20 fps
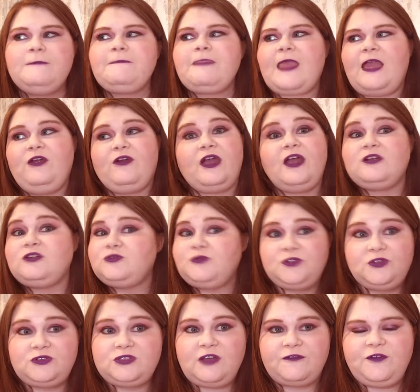And your characters will
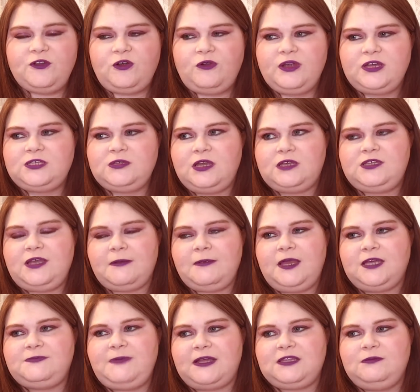do stuff you don't
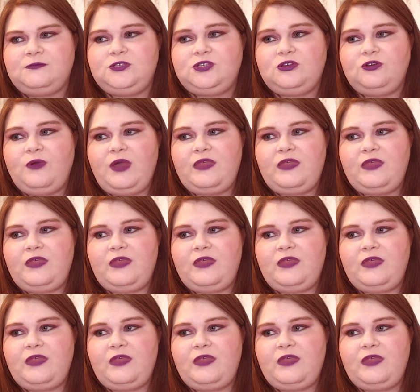expect them to,